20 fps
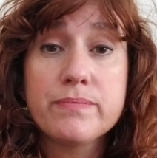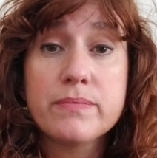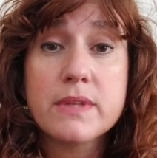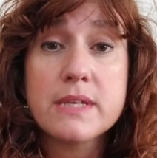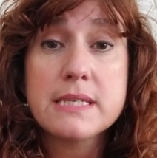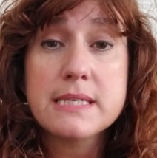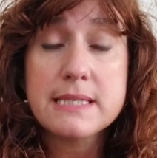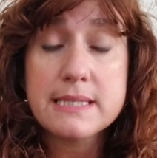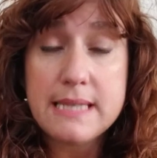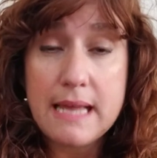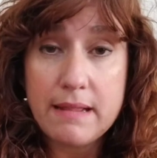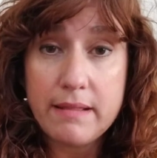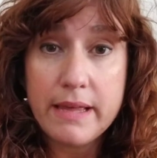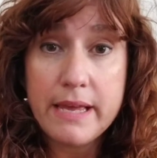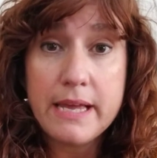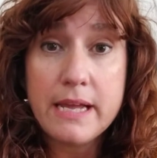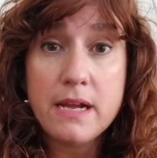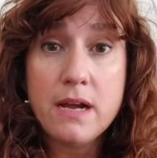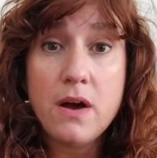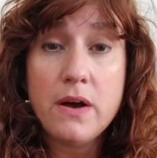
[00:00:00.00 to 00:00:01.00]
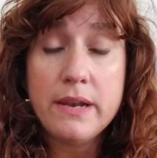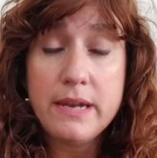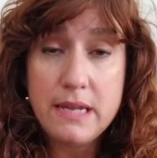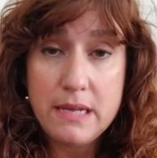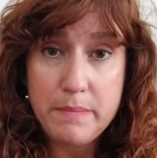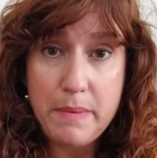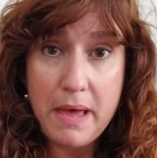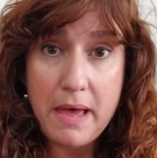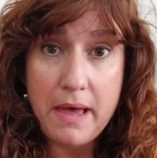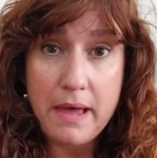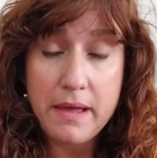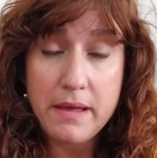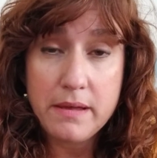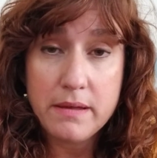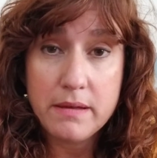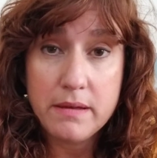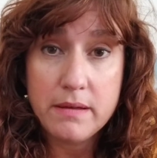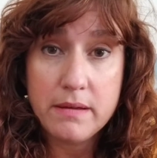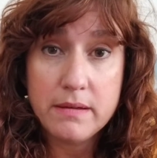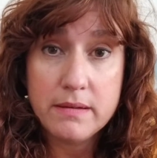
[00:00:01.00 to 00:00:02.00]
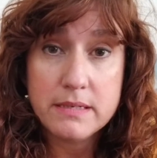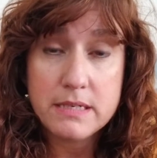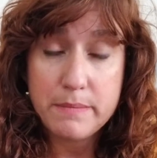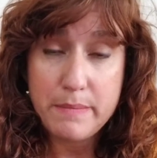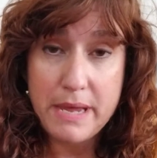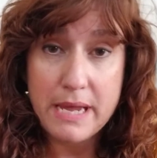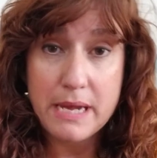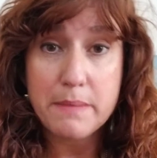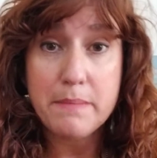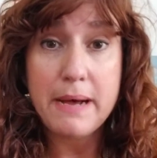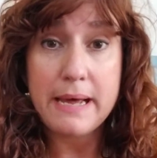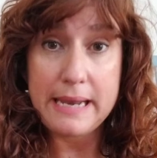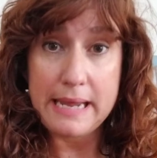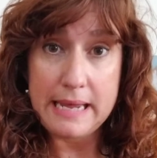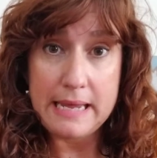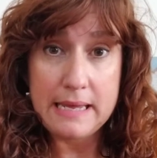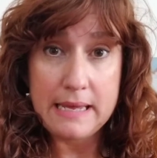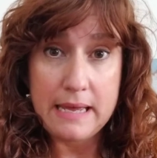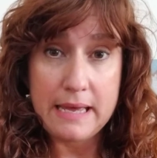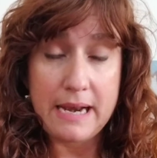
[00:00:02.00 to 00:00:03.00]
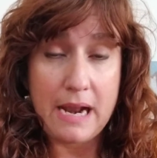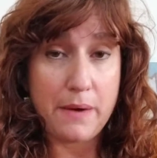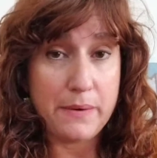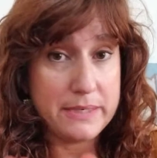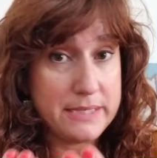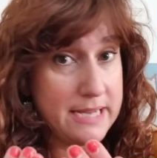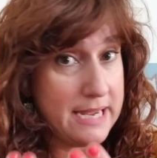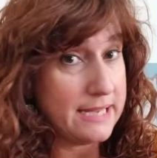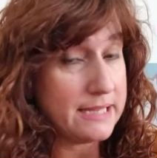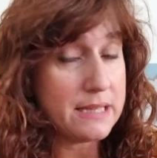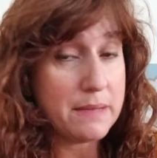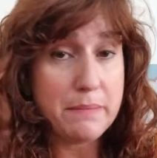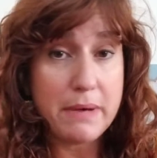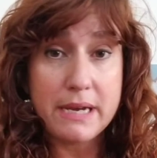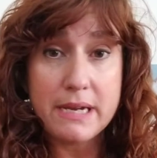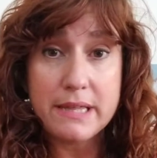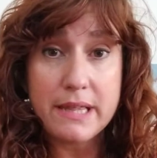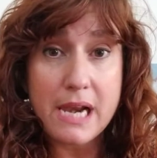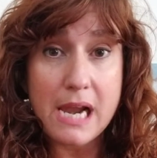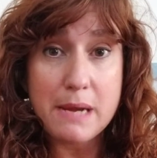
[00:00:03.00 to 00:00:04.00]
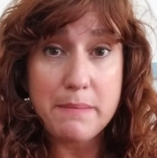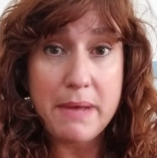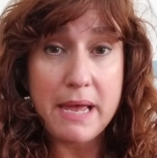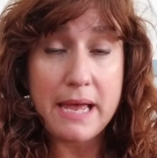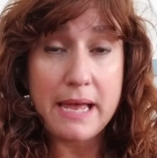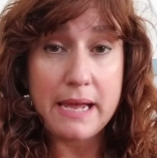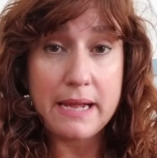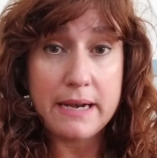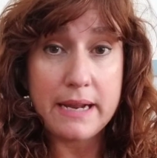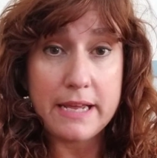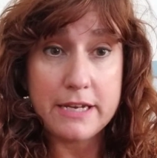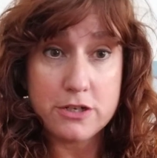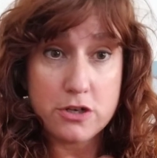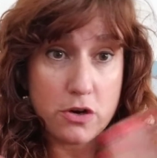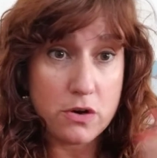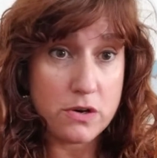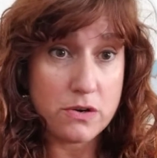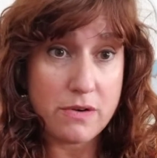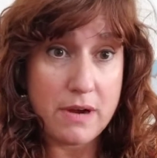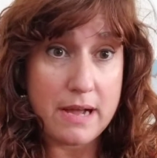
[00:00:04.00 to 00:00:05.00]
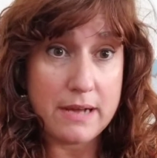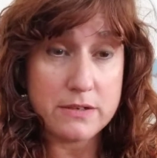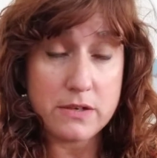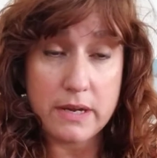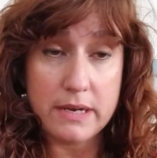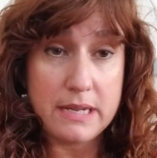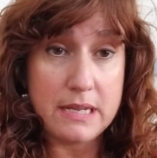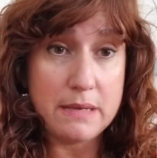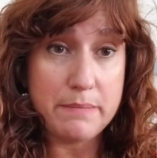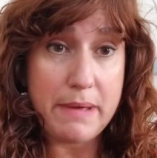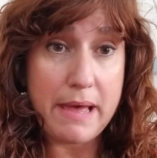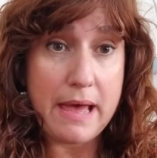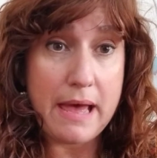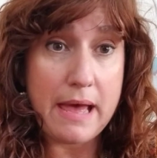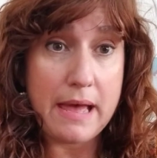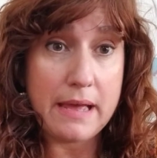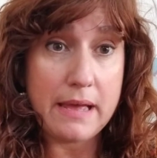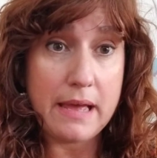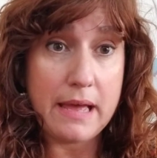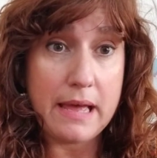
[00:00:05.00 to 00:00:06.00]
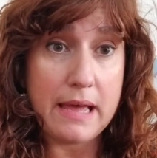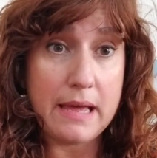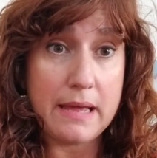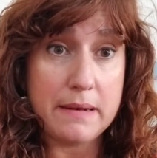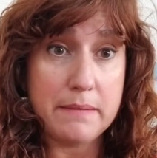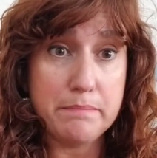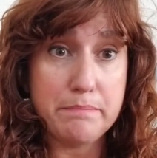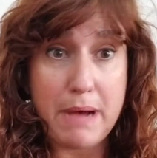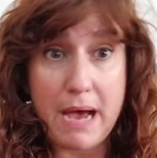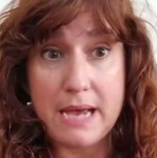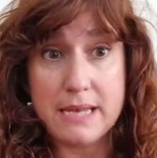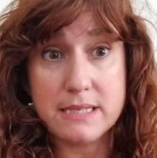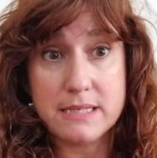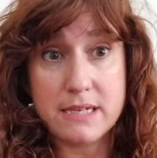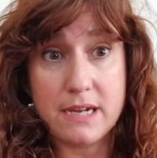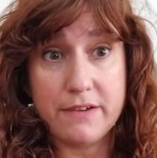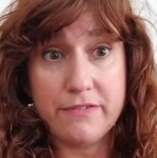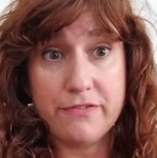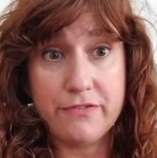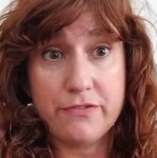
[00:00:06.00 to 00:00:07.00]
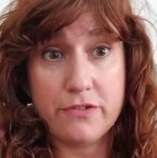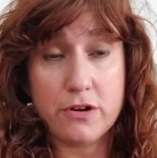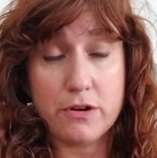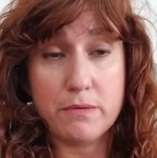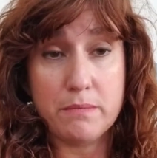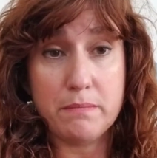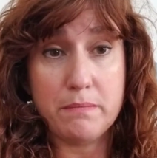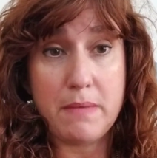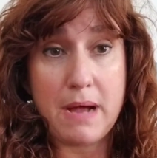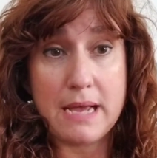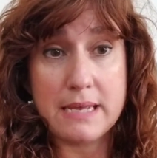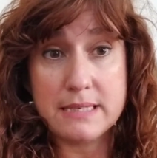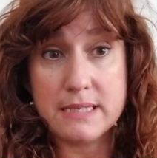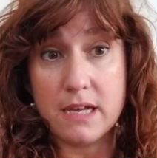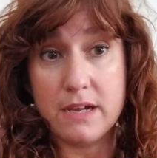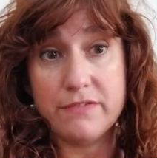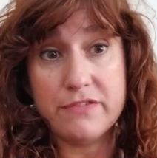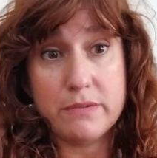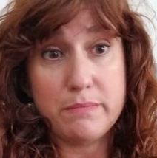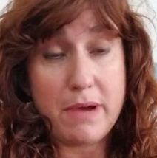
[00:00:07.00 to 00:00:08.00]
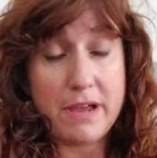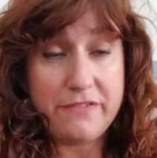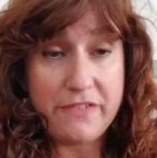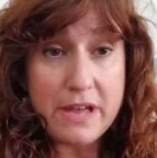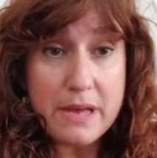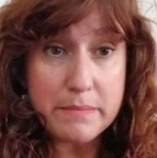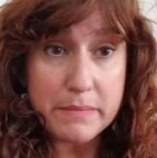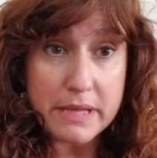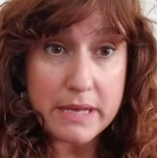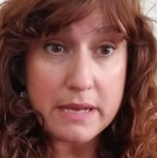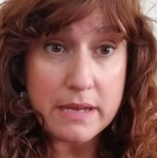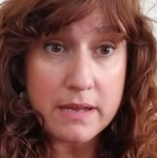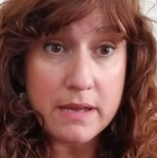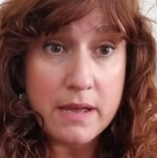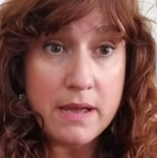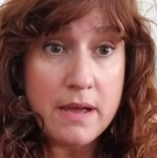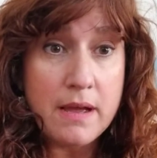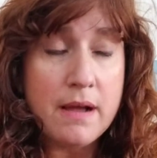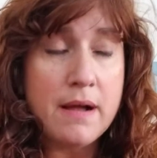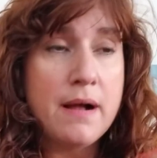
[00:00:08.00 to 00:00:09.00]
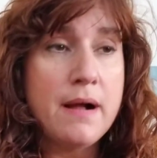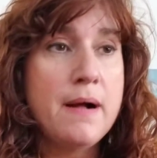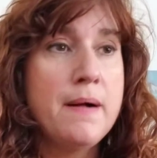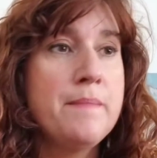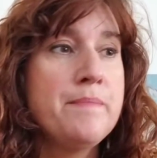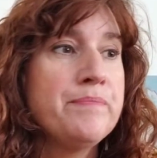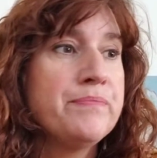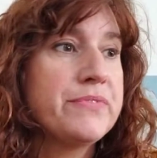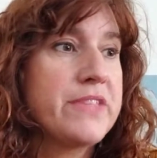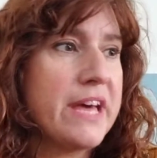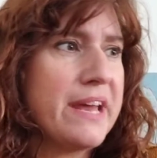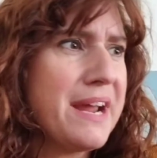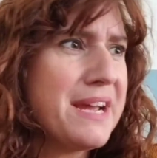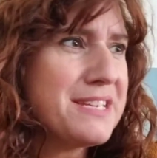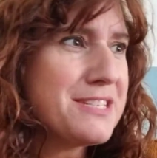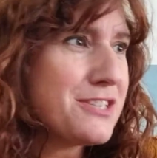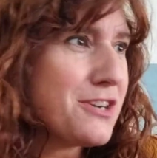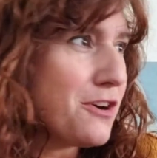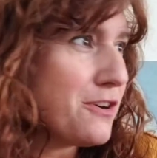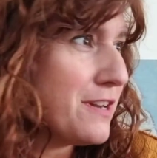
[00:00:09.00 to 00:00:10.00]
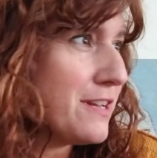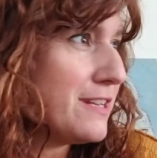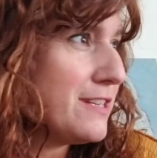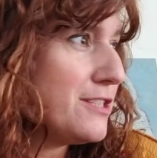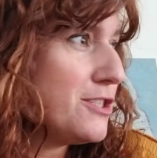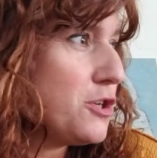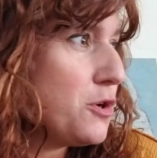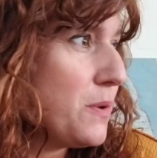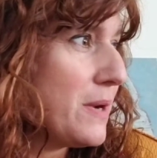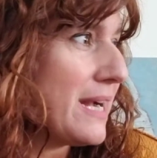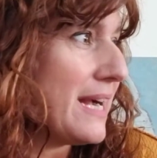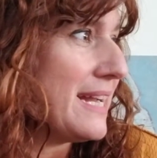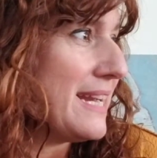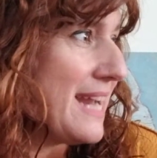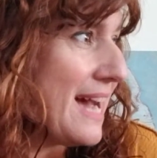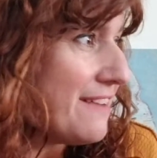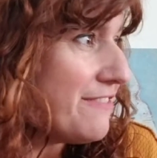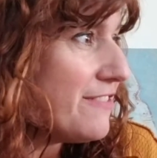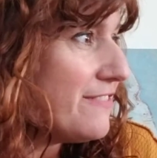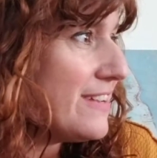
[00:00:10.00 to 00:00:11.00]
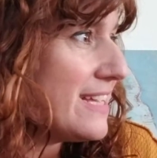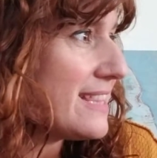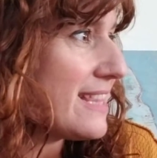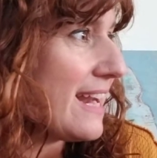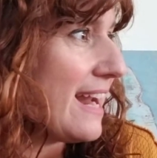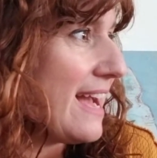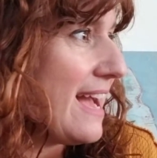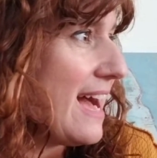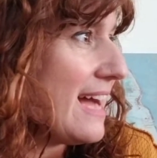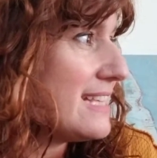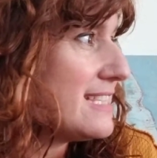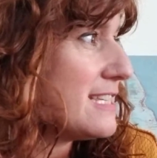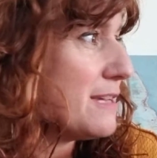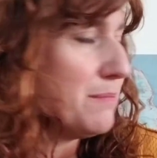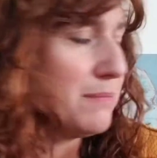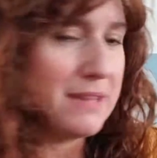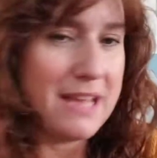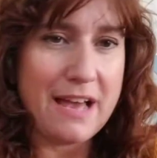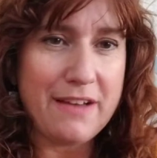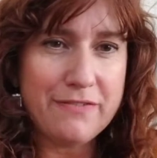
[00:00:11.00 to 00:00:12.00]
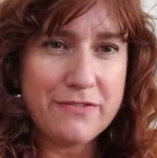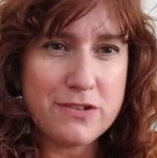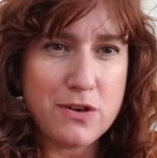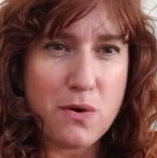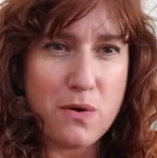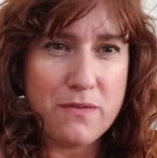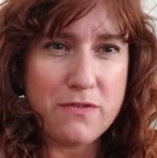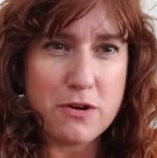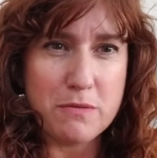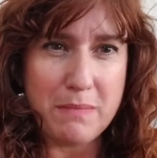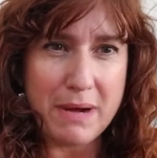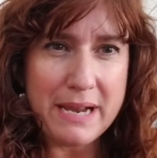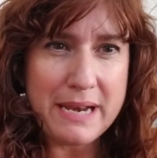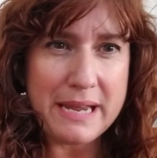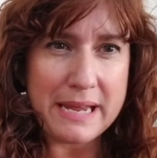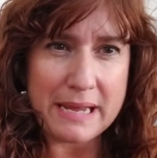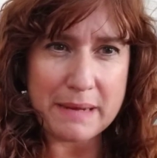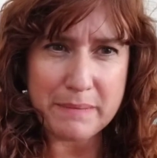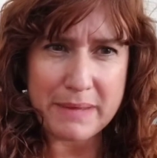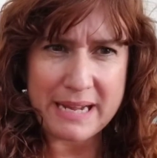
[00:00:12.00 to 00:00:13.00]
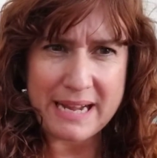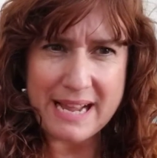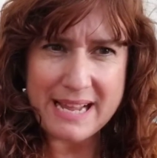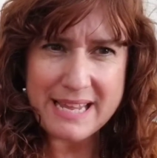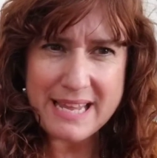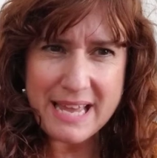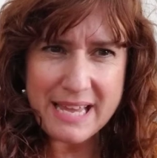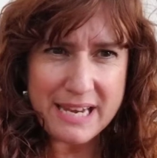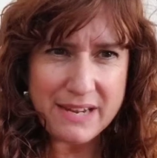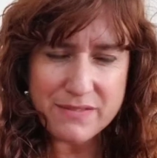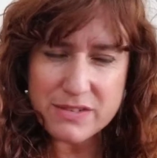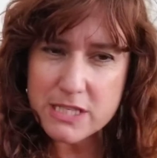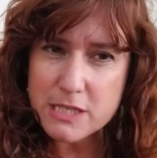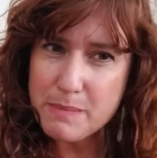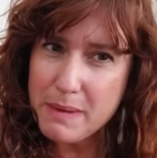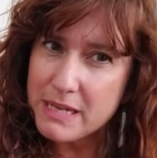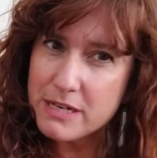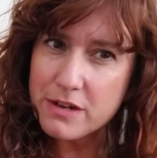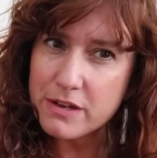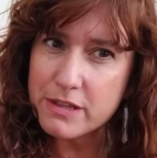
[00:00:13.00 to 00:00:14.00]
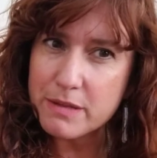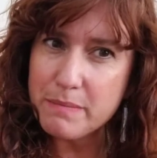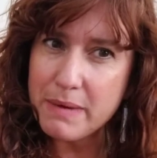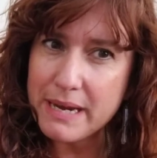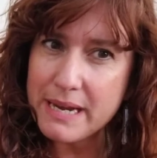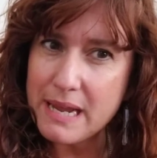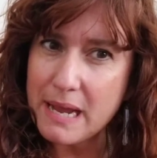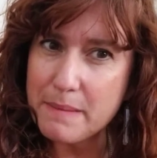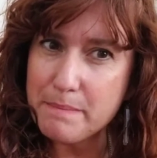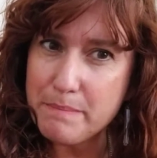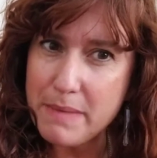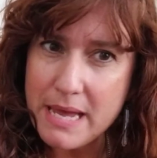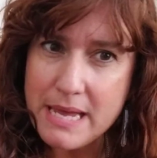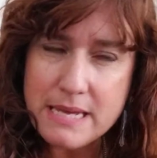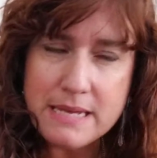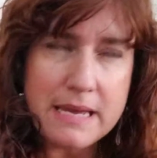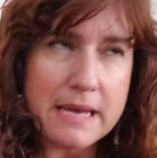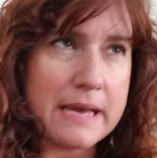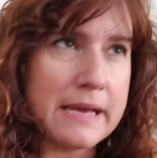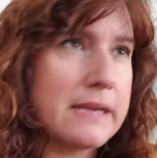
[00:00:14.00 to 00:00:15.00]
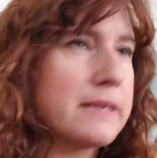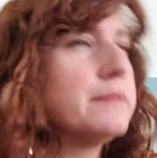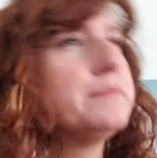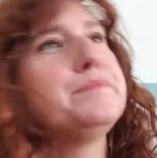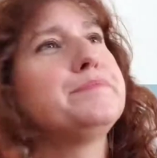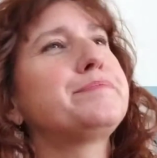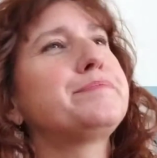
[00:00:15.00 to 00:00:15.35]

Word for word: selling on eBay to make money and I would take the money that I made and turn around on eBay and buy stuff for myself and my family. Then I started doing enough of it that I had some leftover money. I'm like, I can't even spend all the money I'm making.